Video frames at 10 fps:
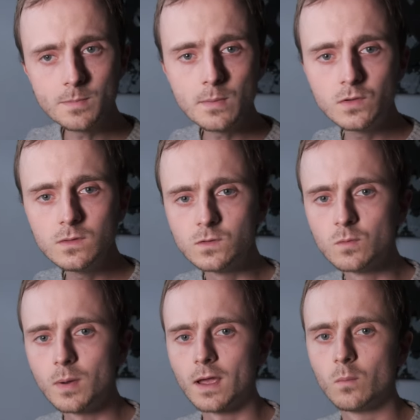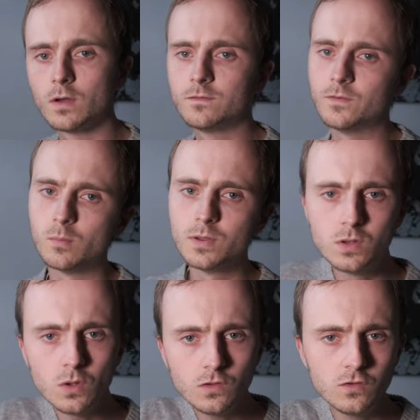of people do this with black and white film, but
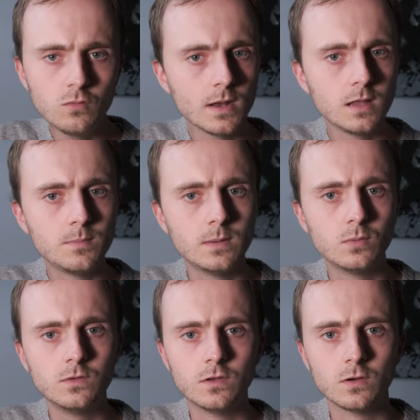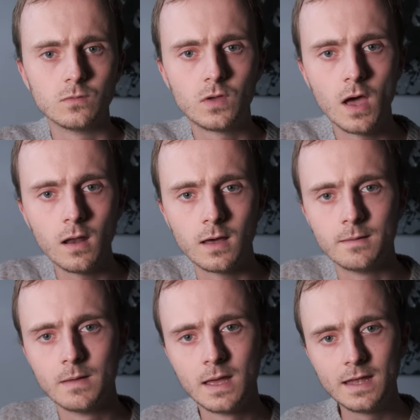not too many people do it with colour.
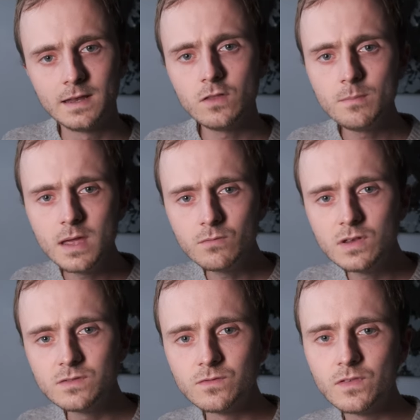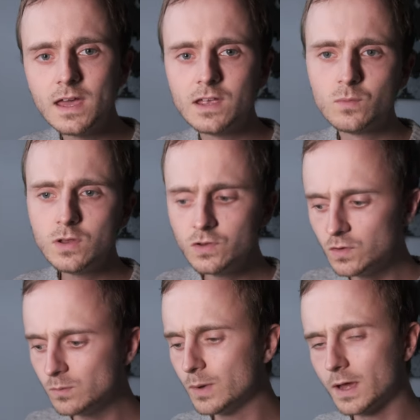Now the main reason for that is, when you're
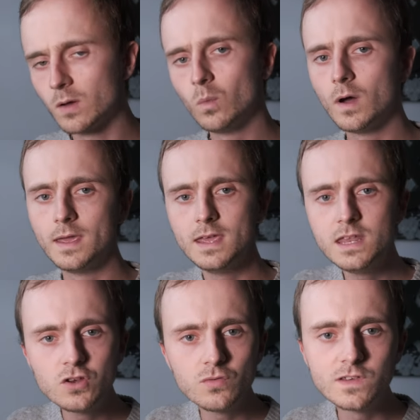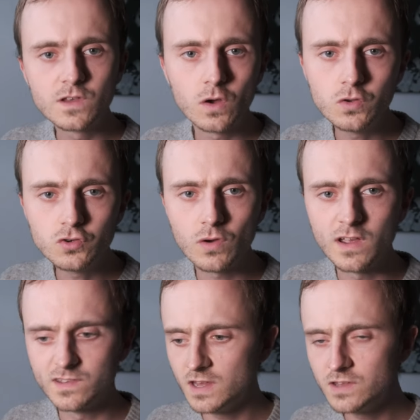shooting black and white, increased
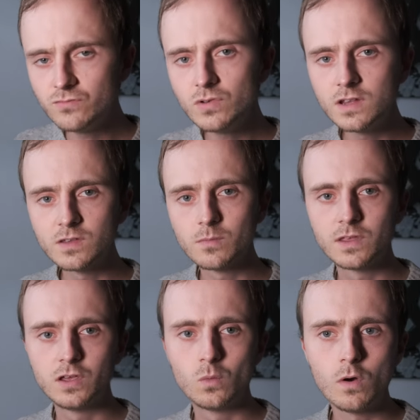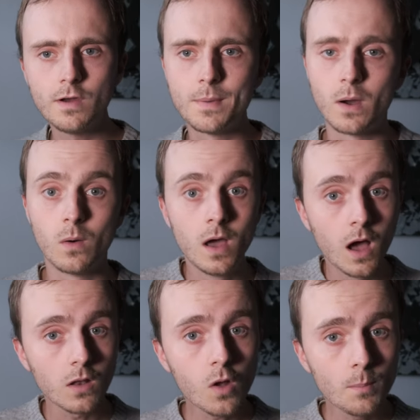contrast isn't really something you worry about.
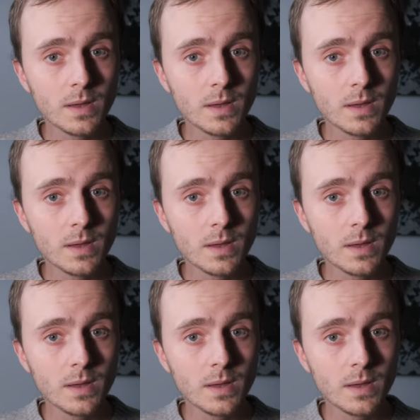A lot of